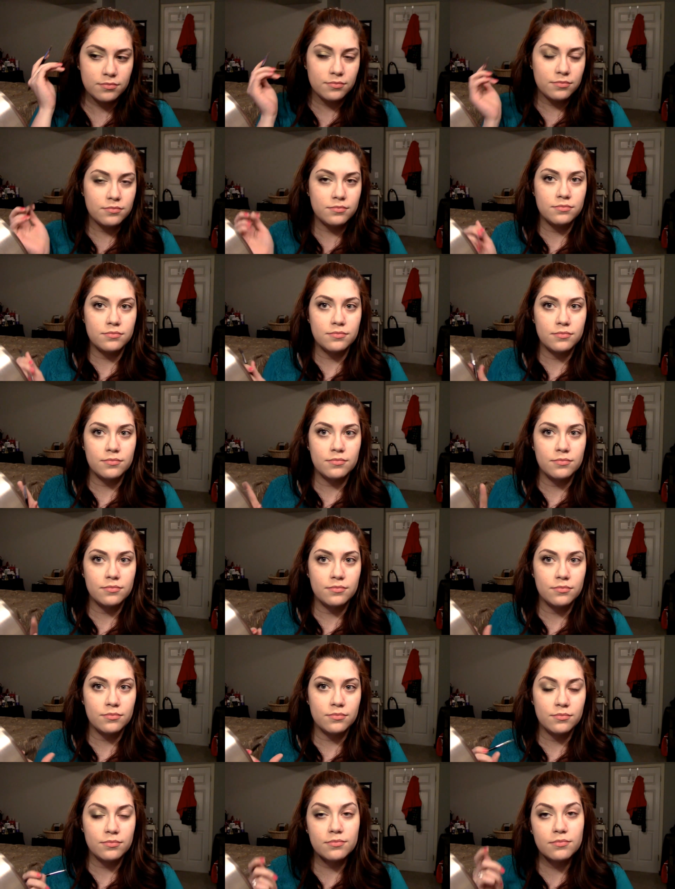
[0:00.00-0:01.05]

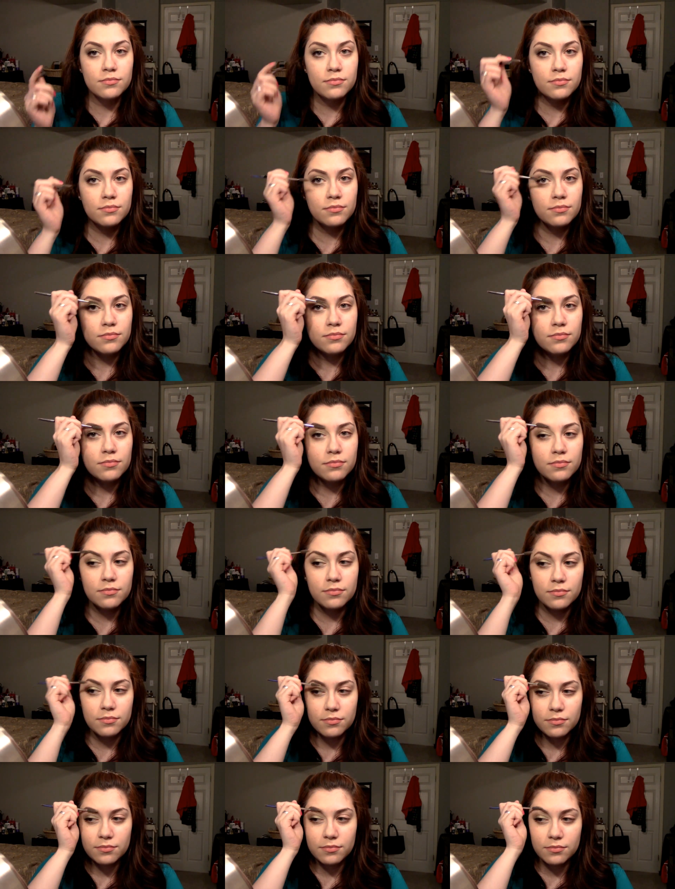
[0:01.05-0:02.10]
Nobody speaks.